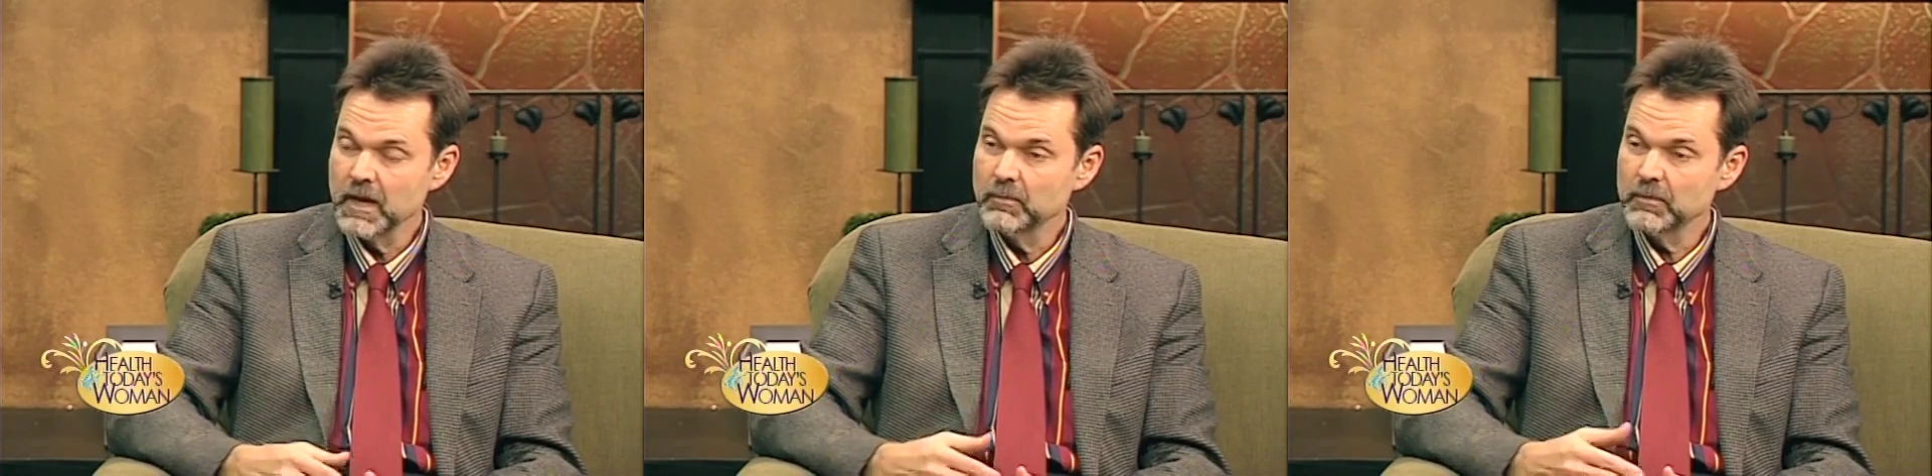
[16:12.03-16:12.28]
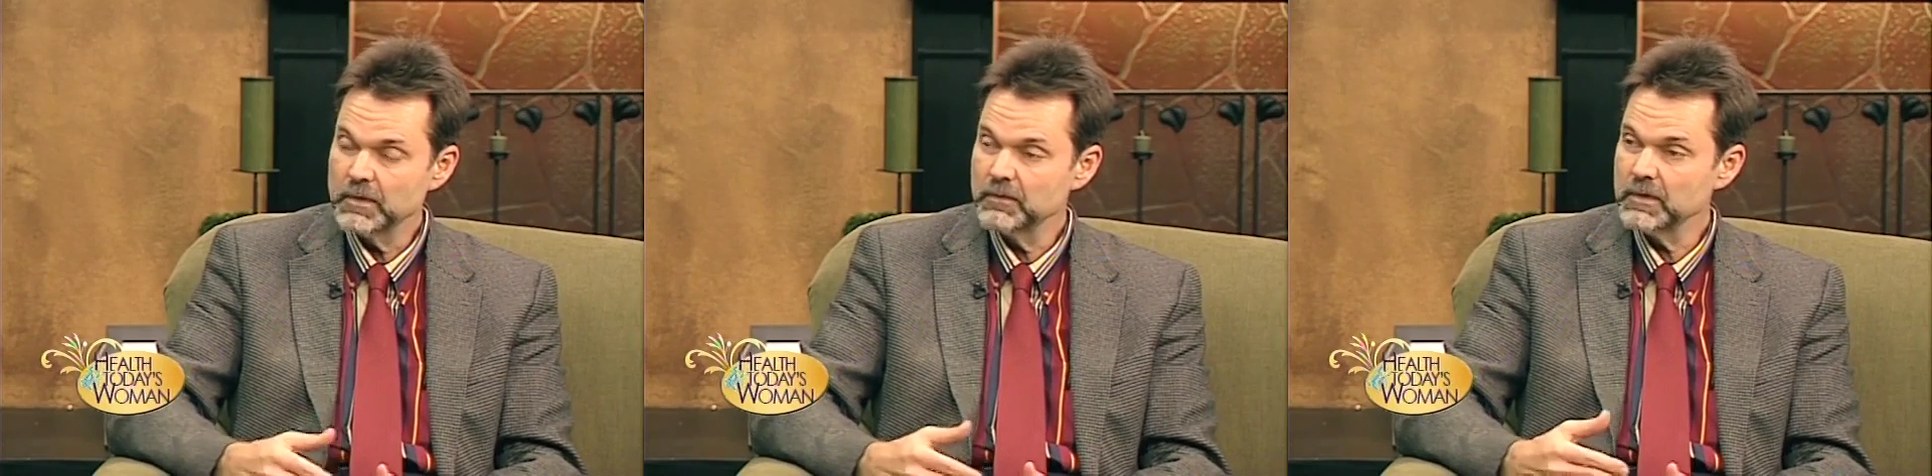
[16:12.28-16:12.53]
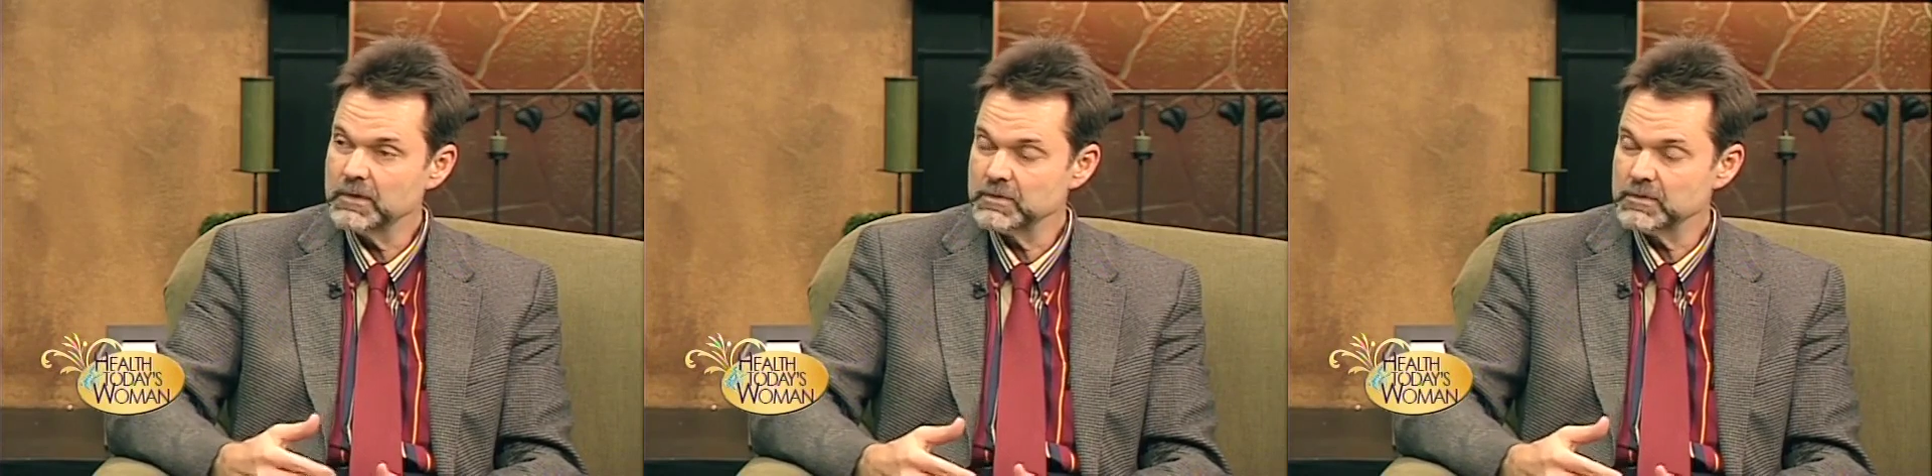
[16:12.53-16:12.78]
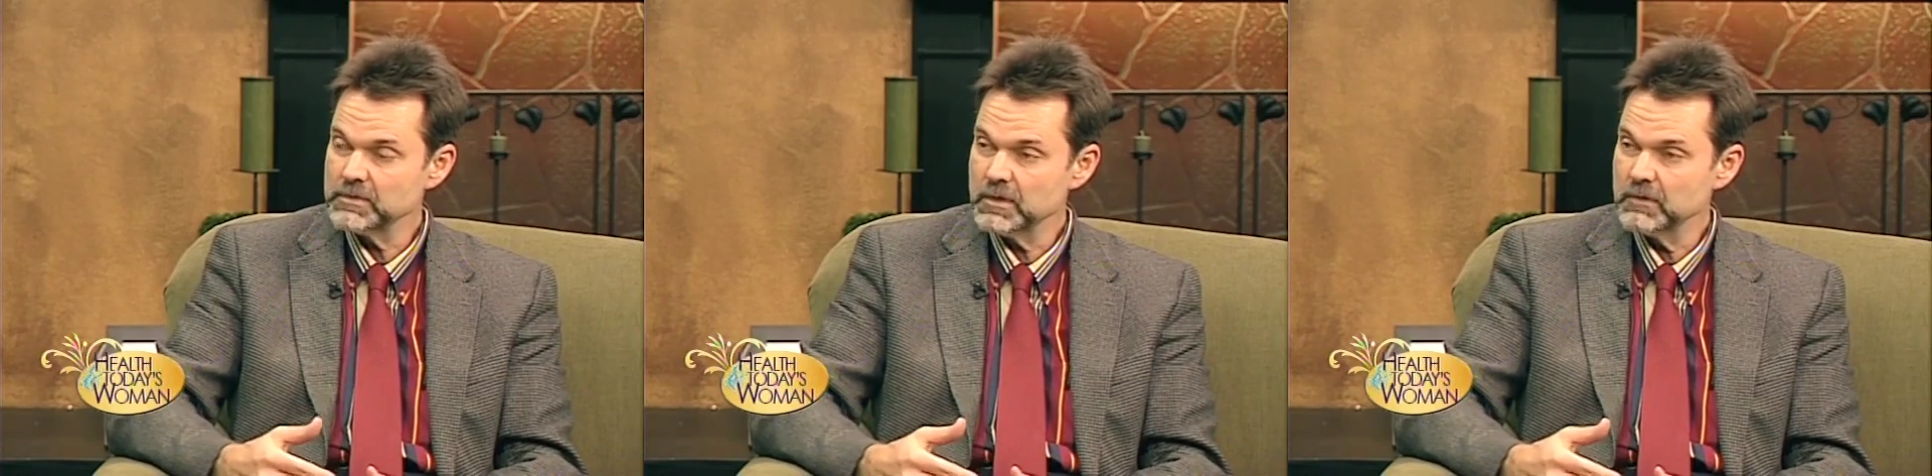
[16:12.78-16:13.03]
when they reach
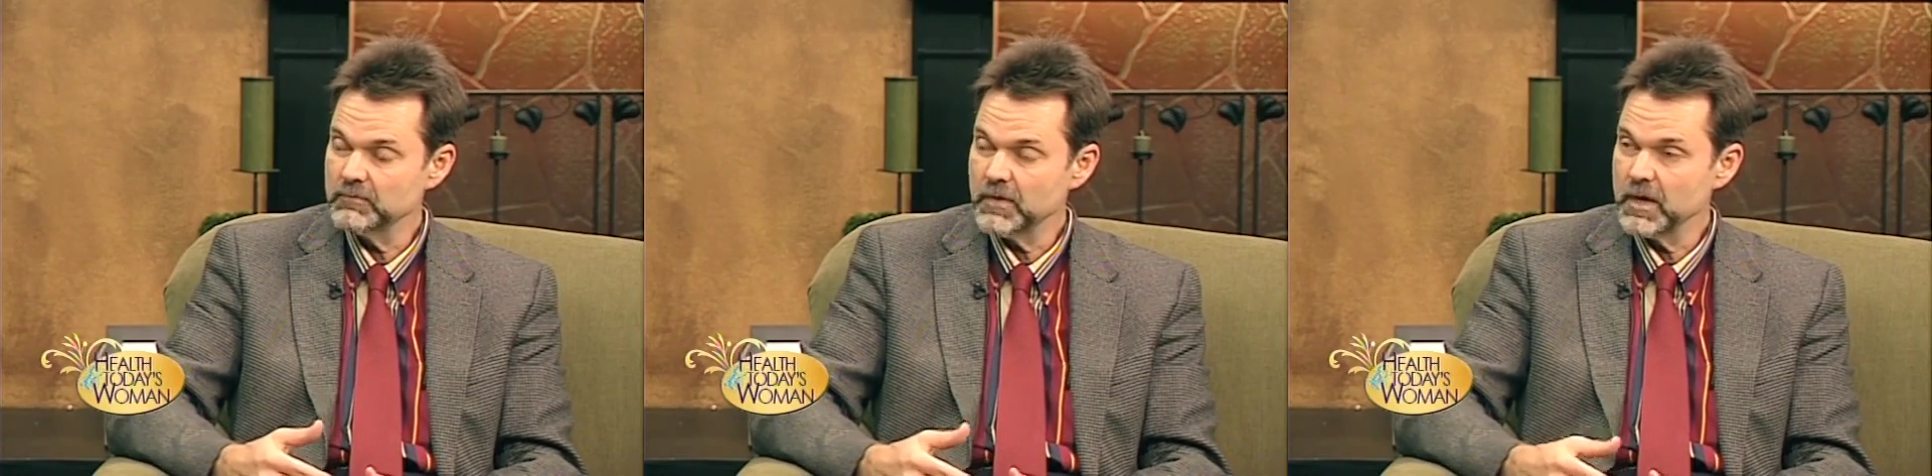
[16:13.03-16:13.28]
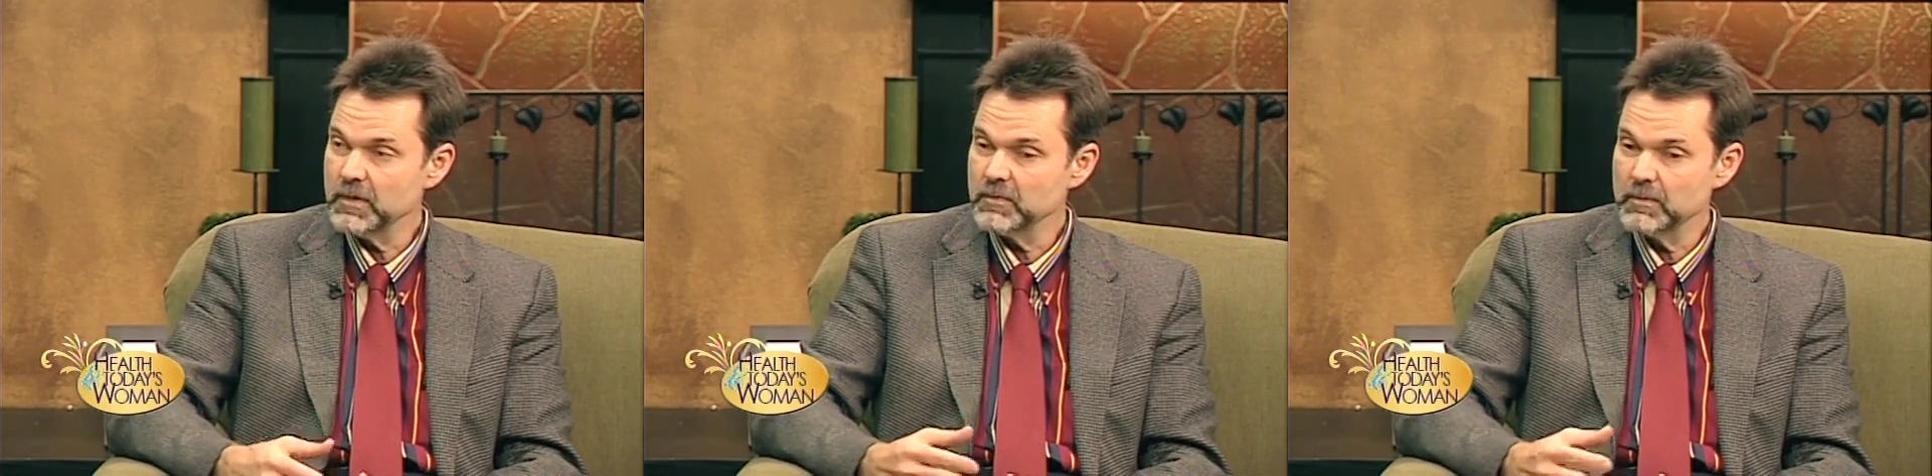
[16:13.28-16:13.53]
a certain volume,